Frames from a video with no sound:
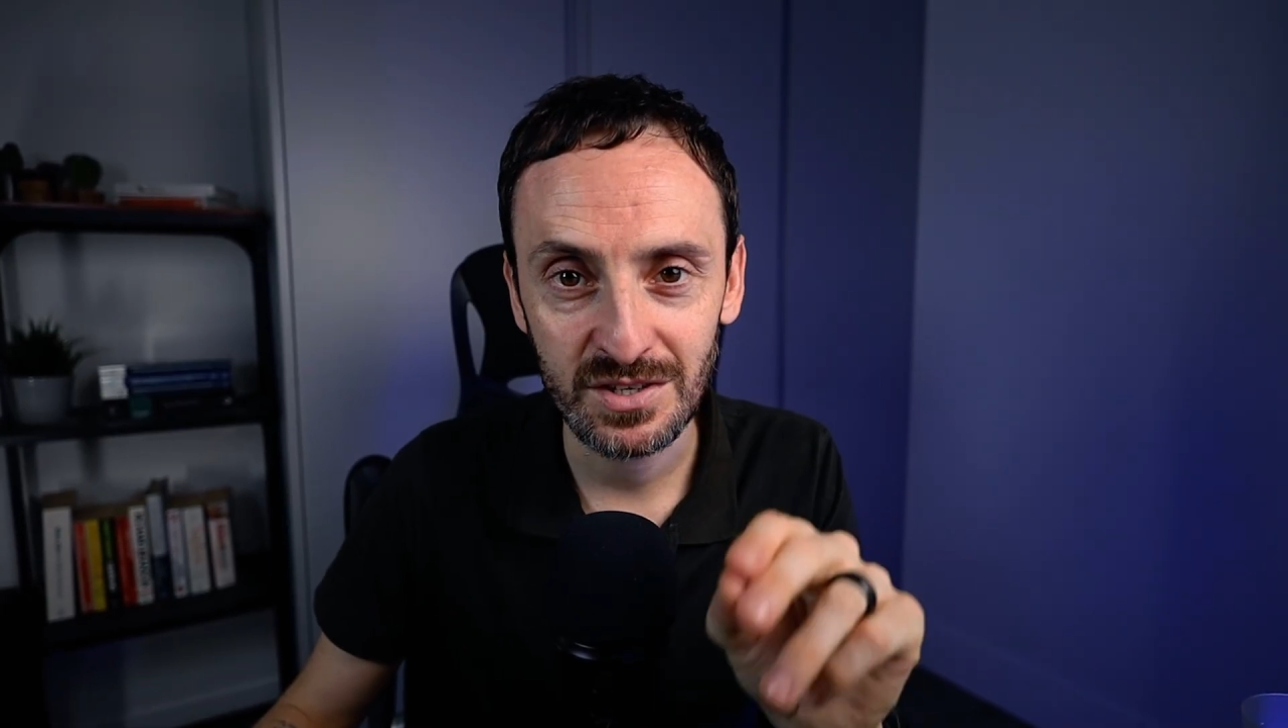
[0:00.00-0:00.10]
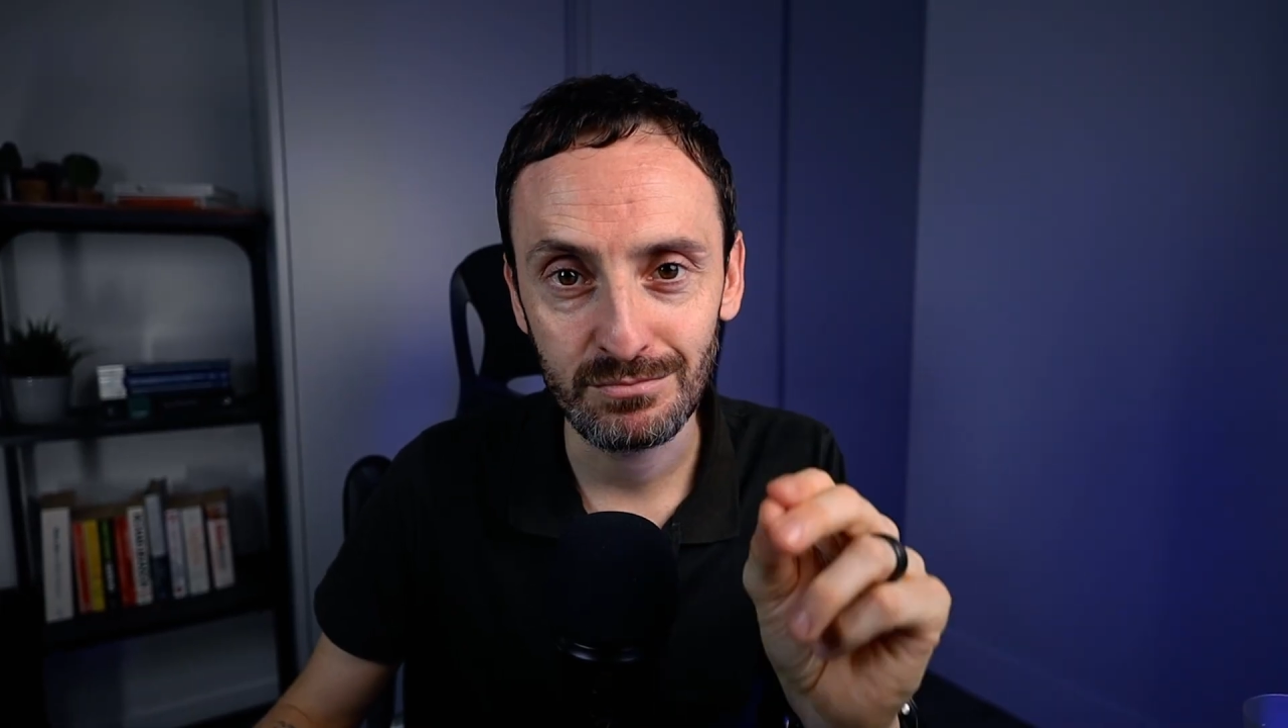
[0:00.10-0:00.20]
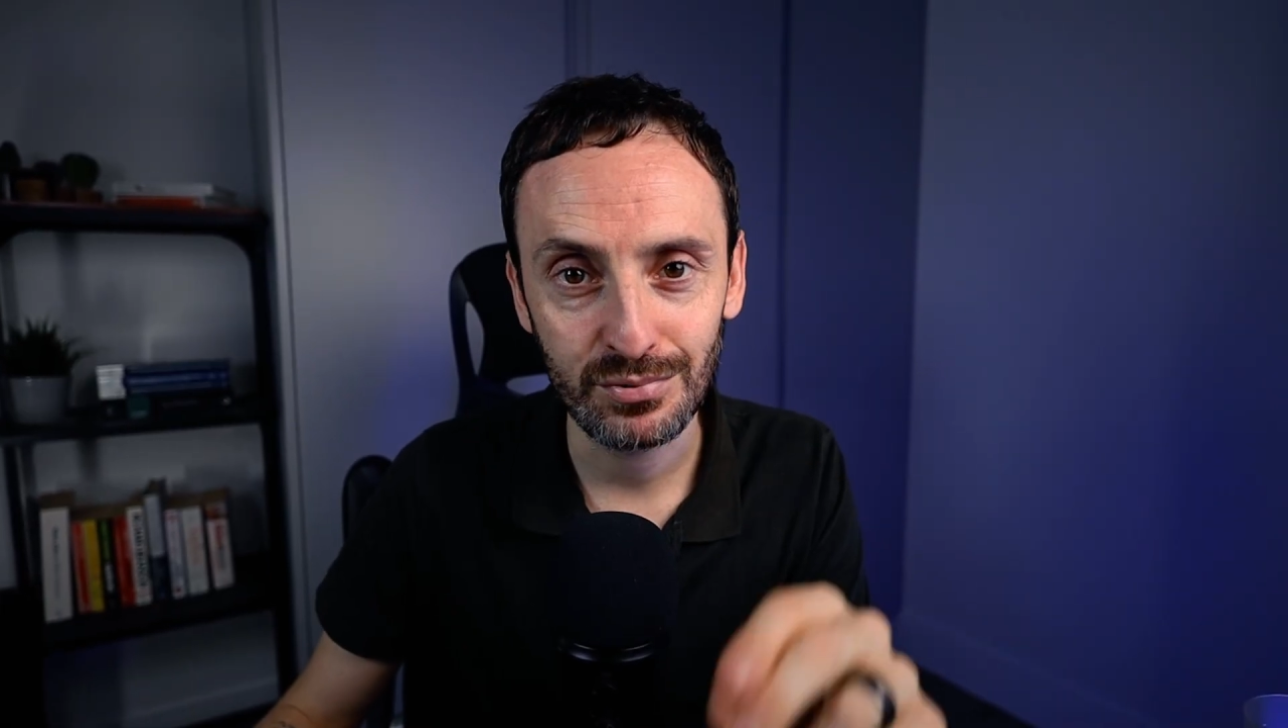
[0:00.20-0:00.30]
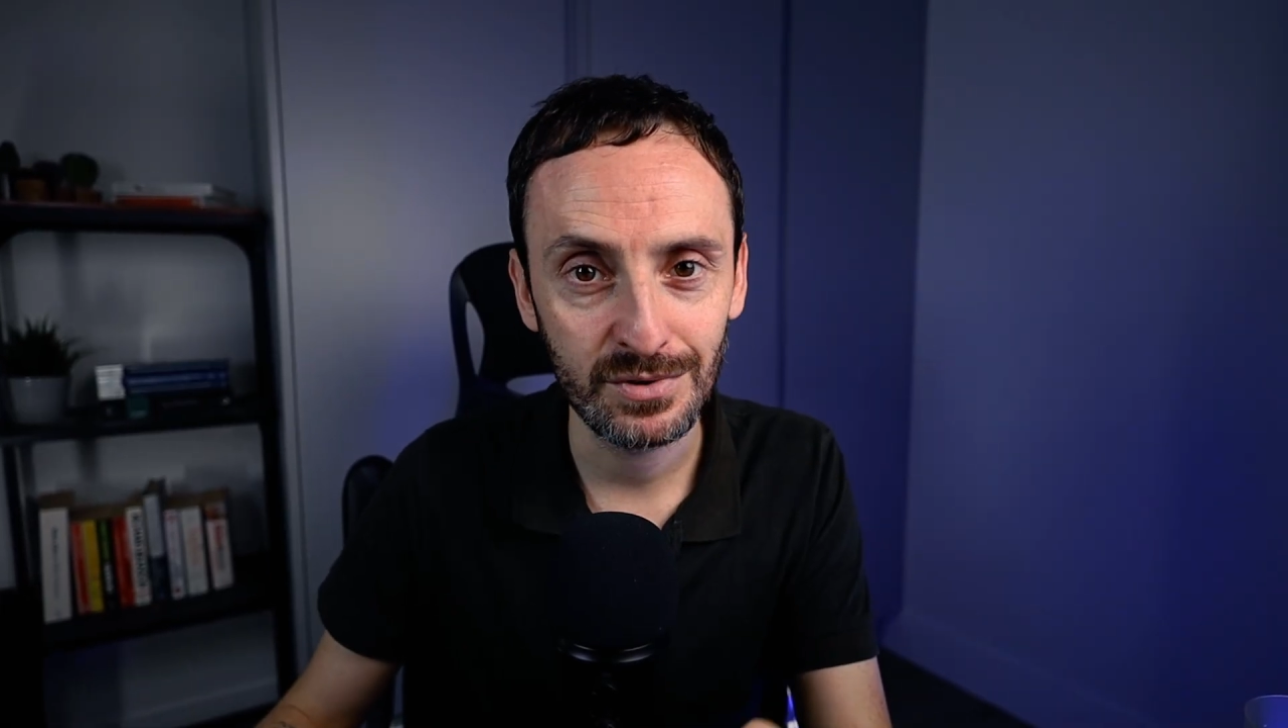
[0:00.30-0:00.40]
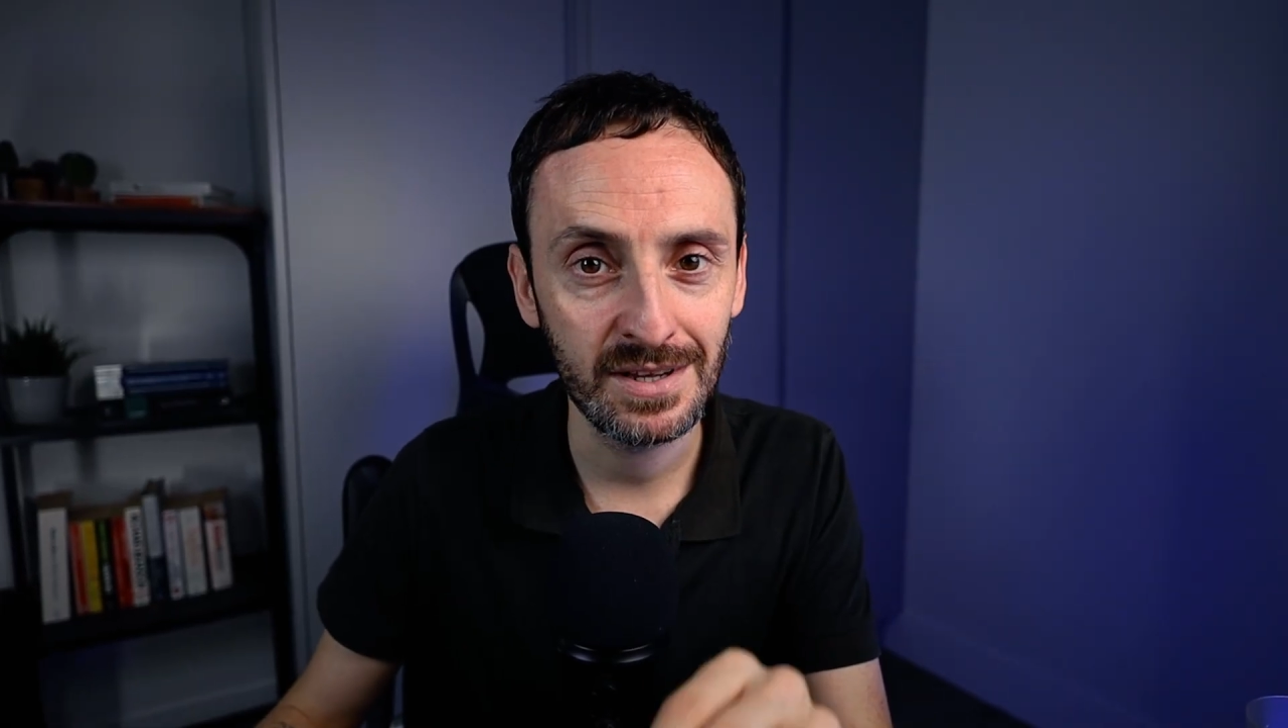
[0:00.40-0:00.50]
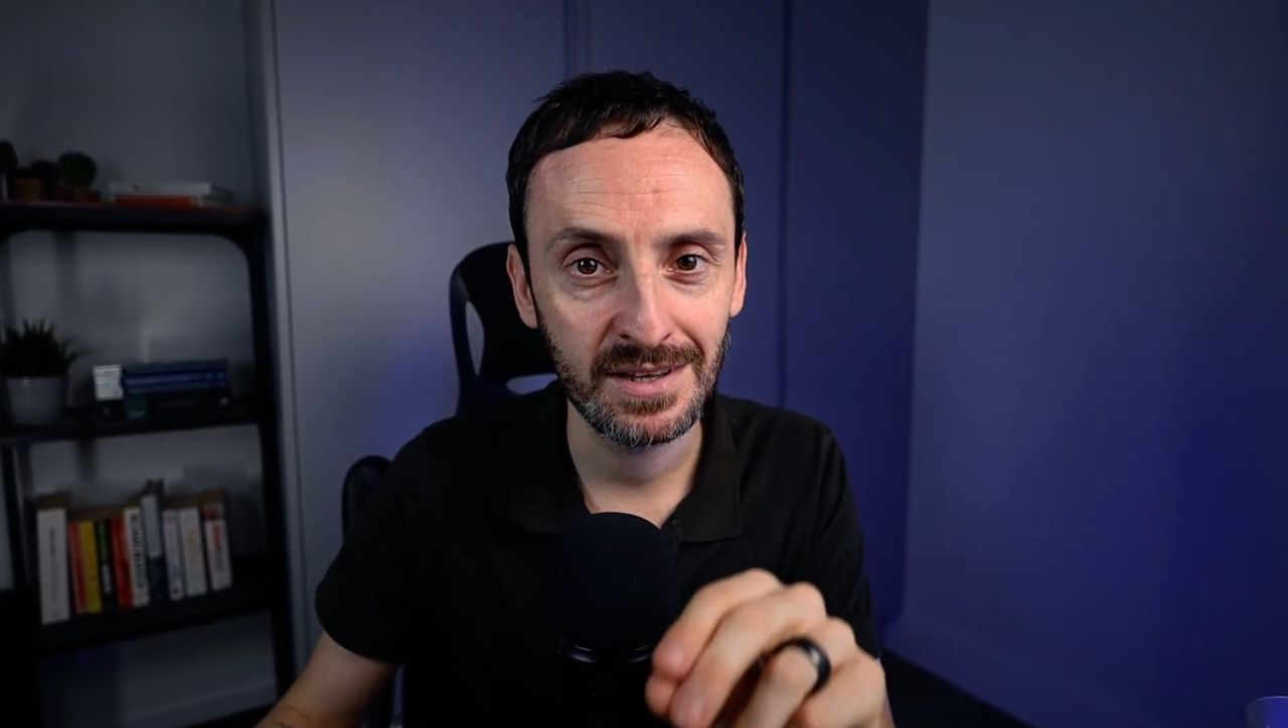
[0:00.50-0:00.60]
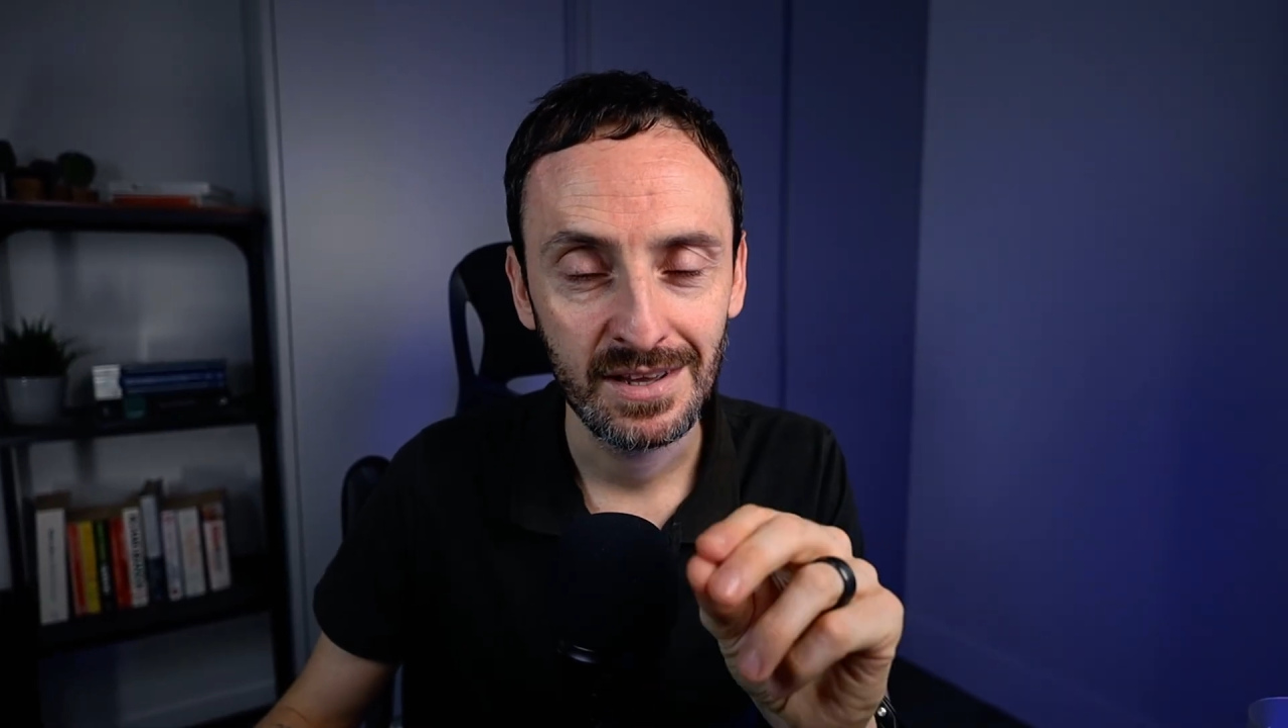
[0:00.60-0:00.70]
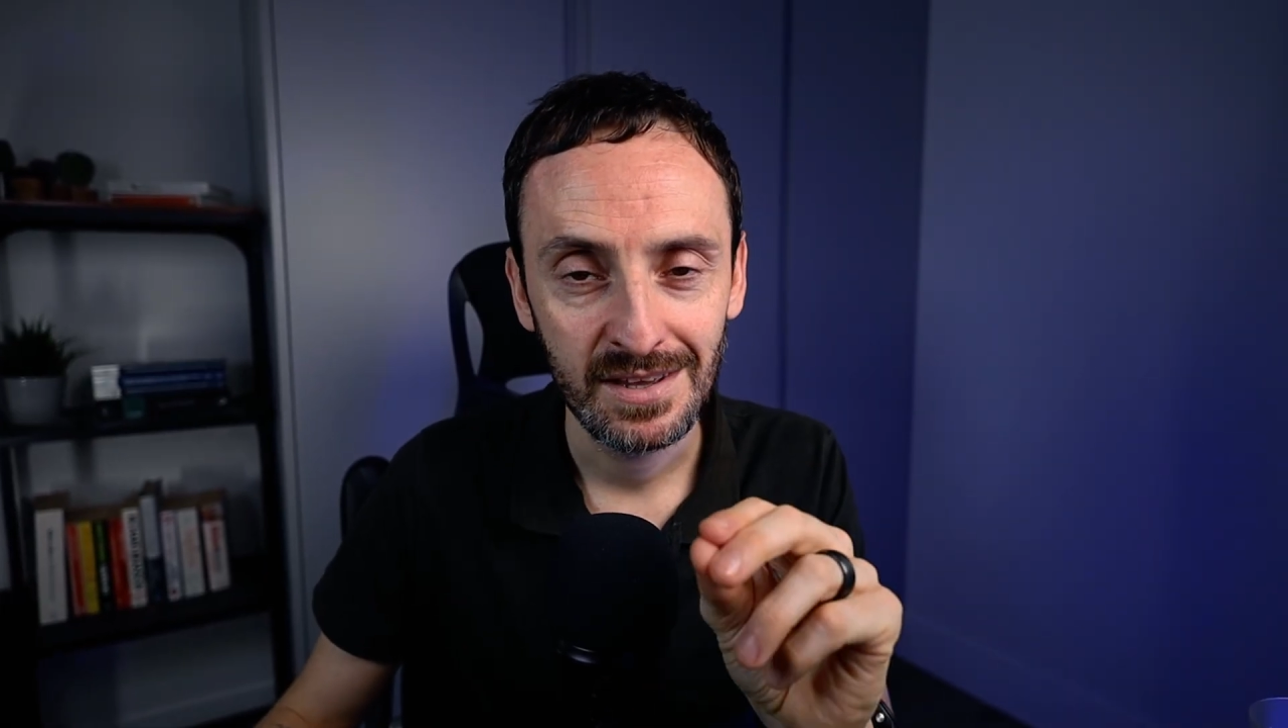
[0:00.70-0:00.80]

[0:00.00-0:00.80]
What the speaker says: can break